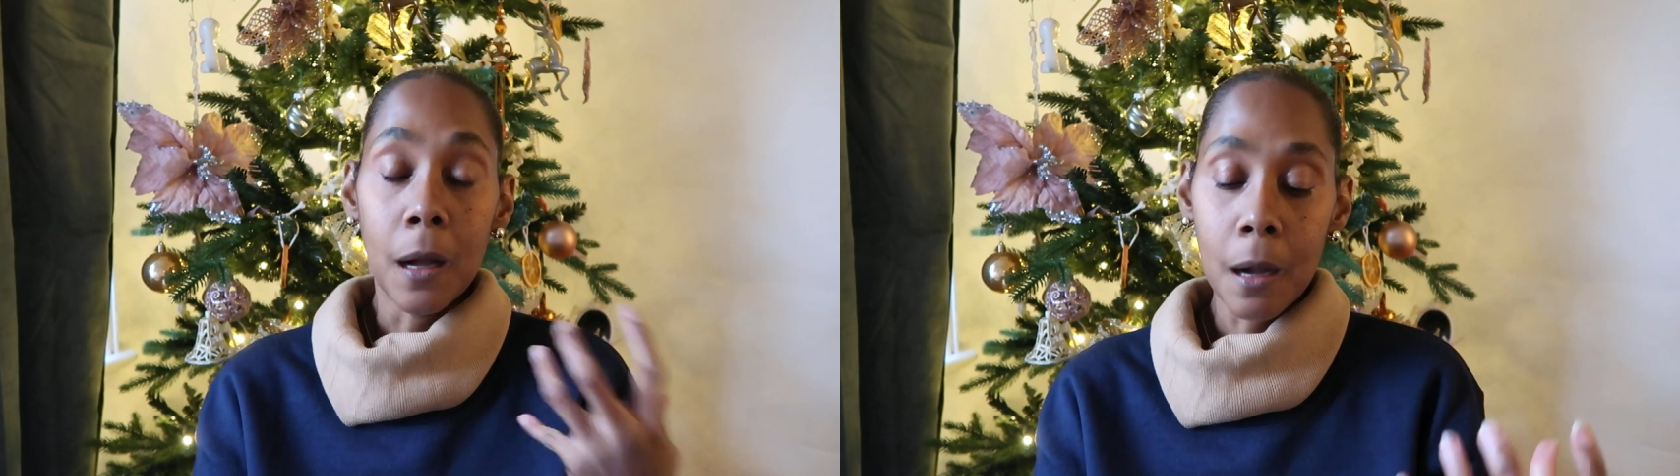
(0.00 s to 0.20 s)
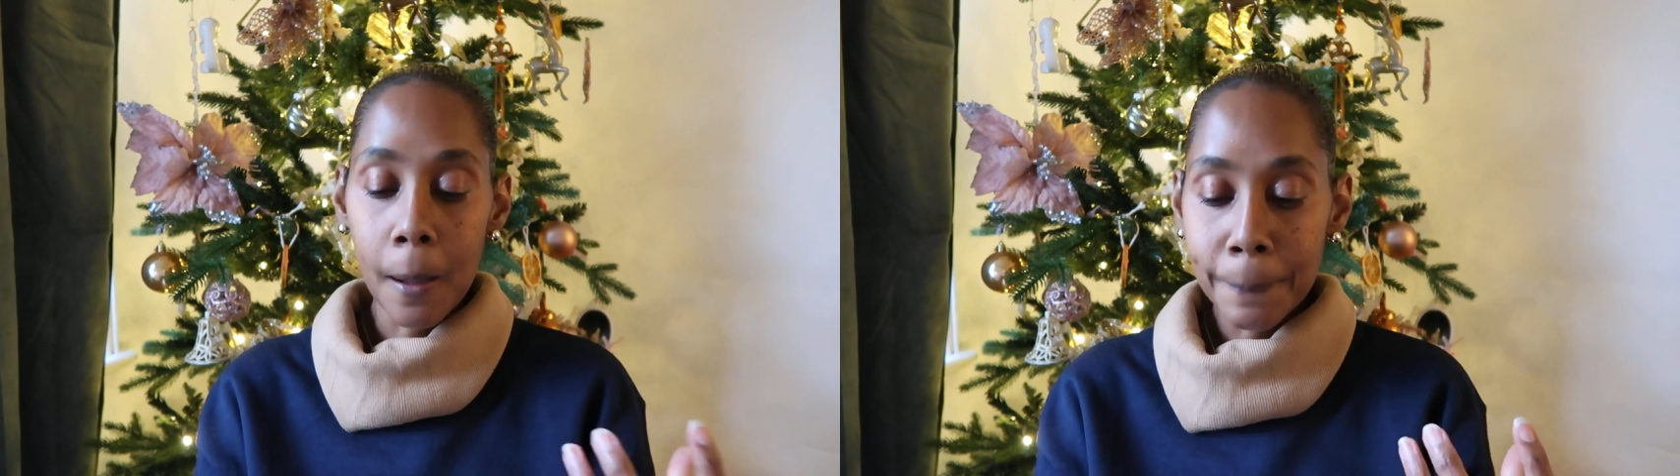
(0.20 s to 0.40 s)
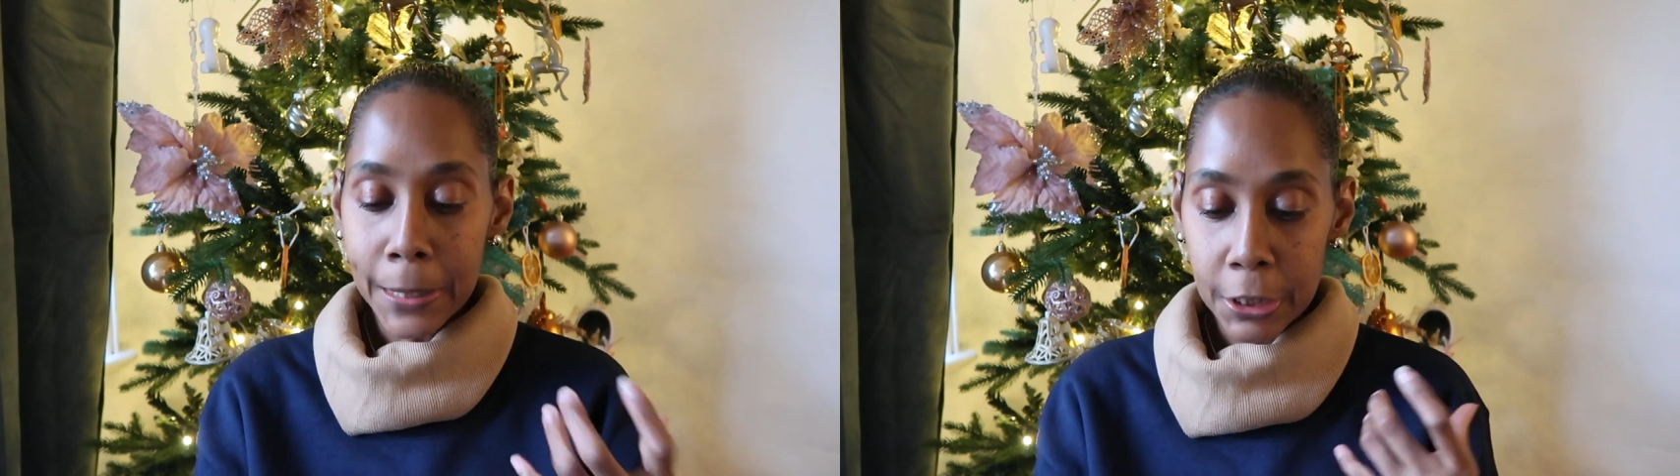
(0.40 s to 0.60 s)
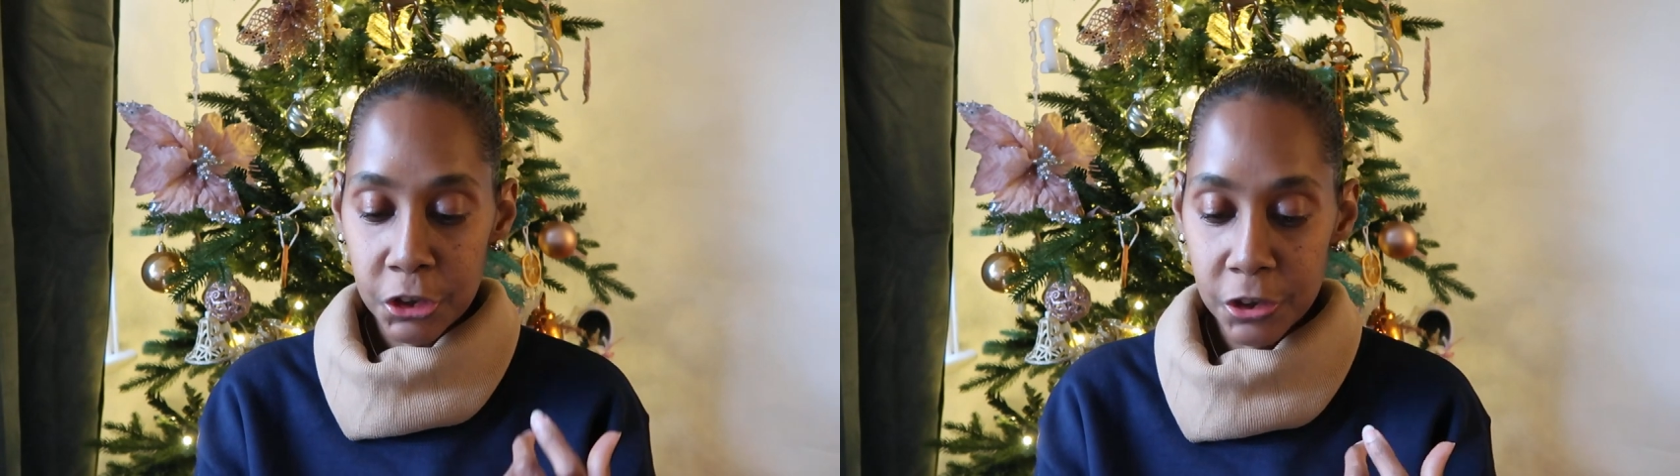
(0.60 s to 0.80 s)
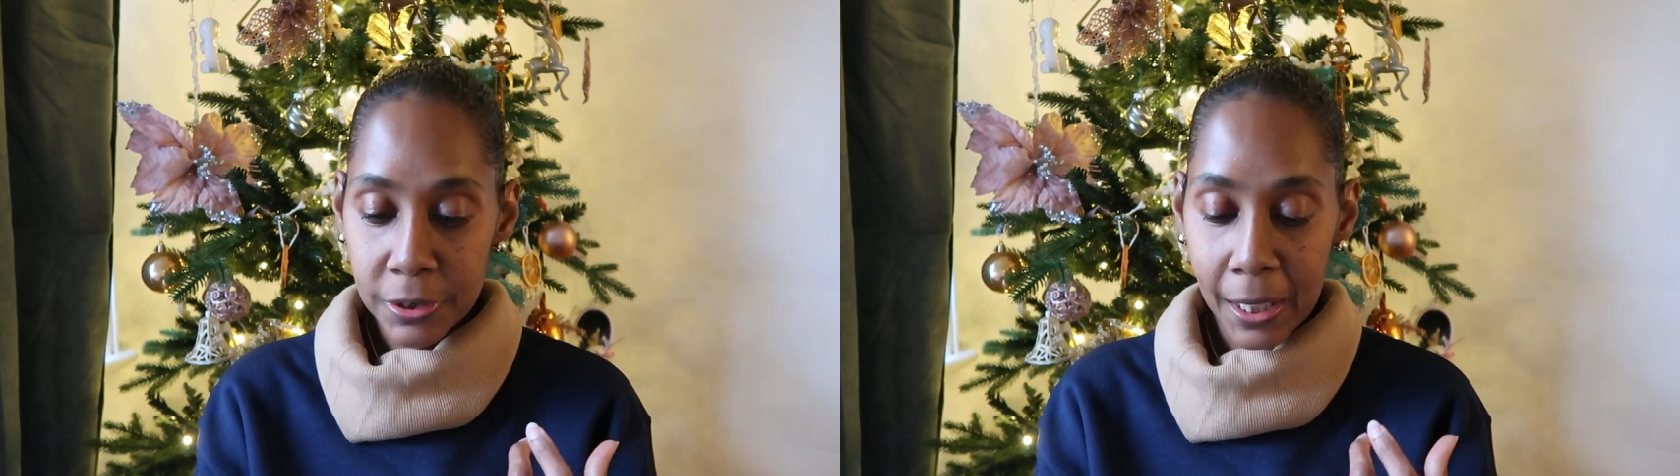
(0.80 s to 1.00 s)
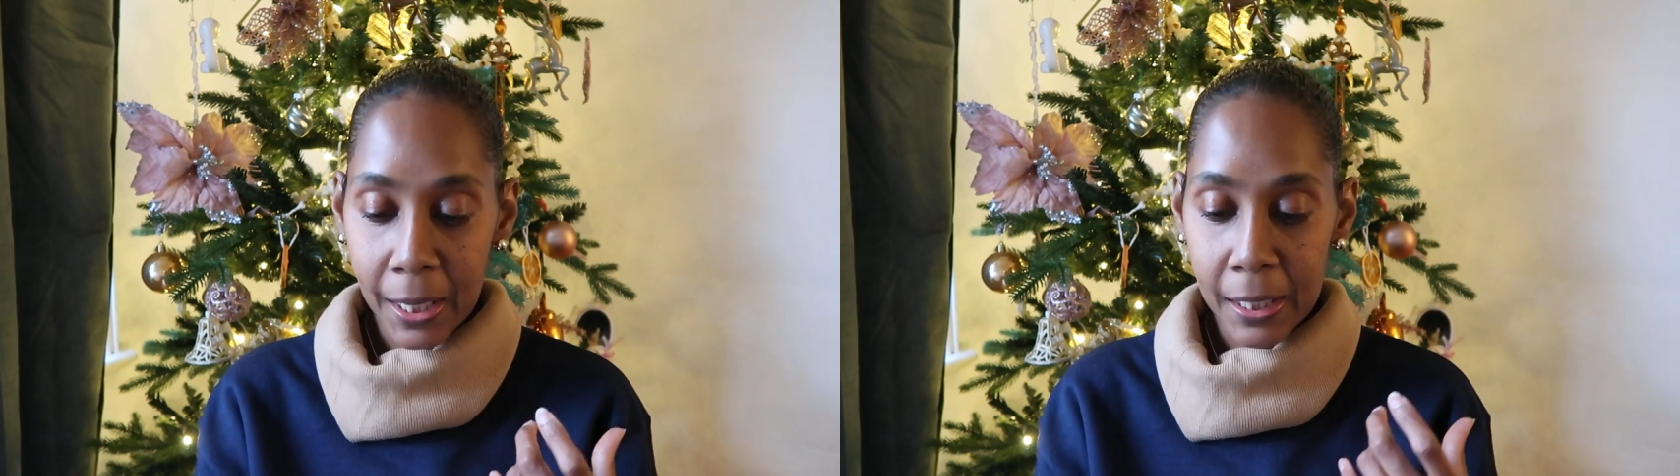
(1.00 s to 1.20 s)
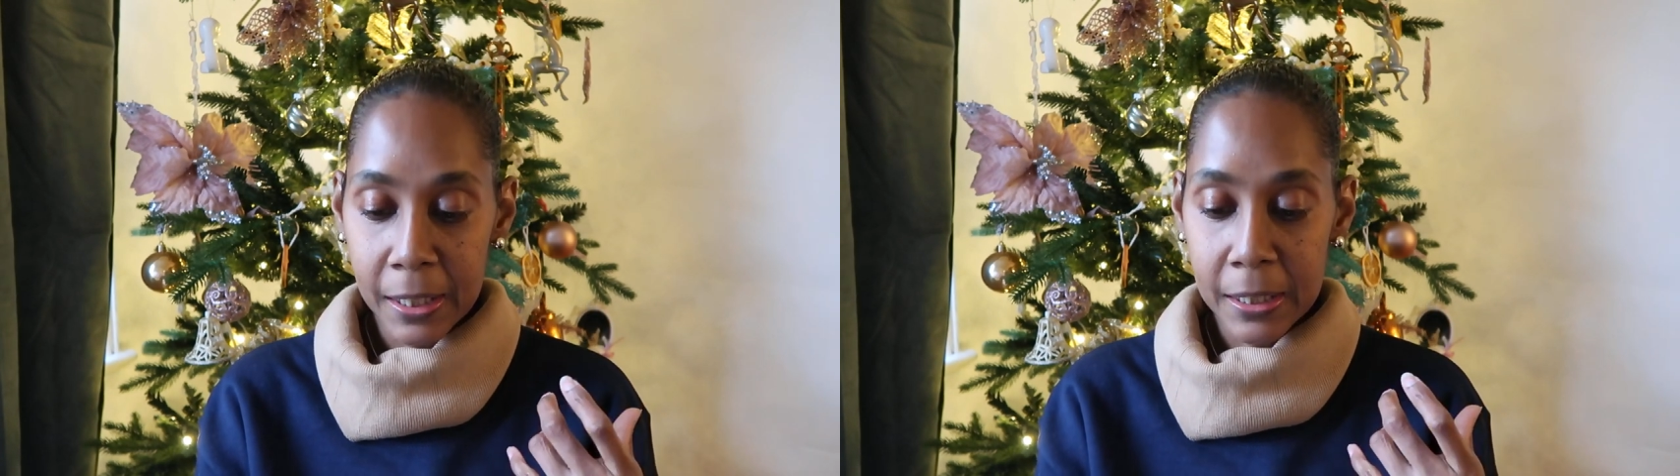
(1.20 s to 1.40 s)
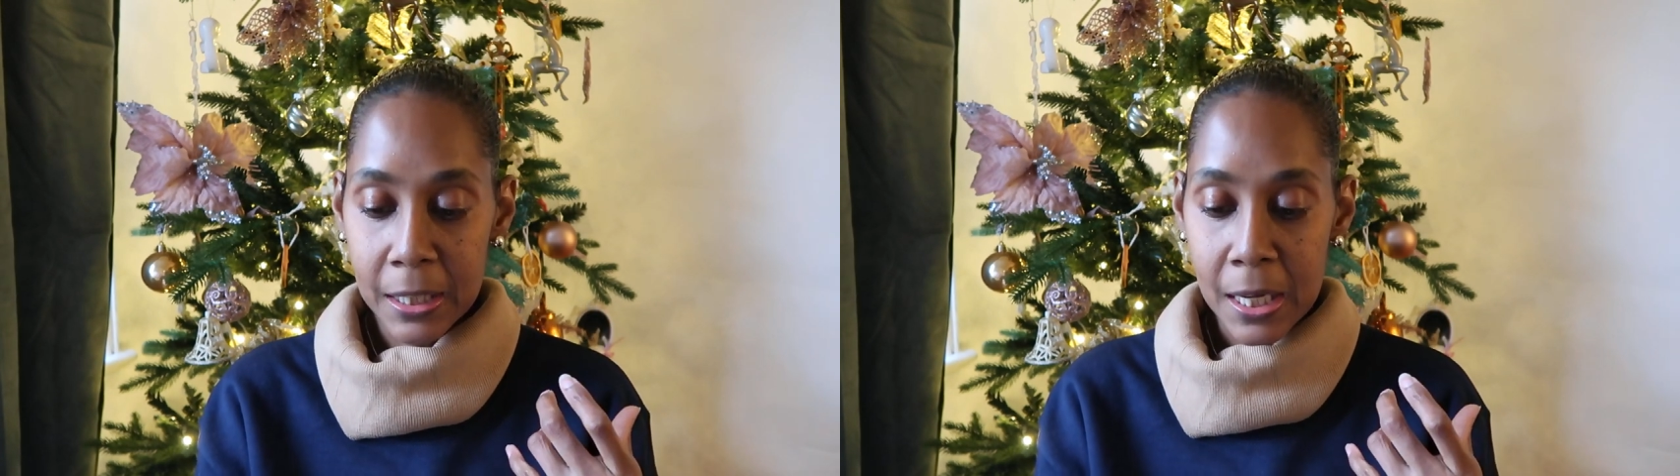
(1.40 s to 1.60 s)
accomplished
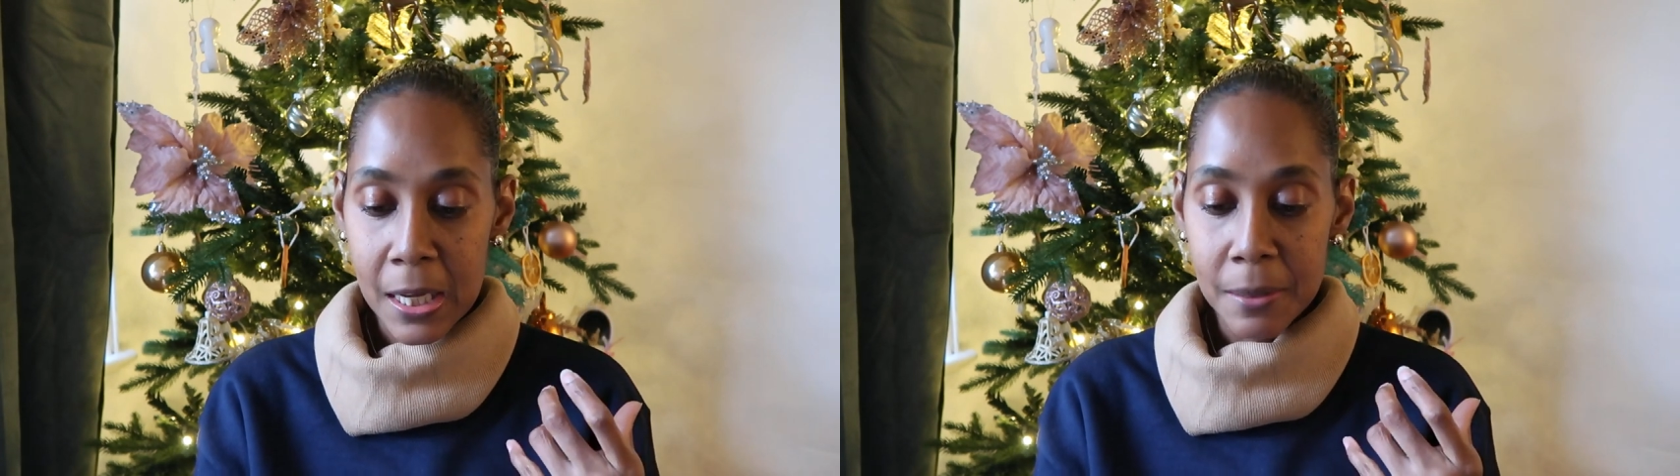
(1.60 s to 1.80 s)
and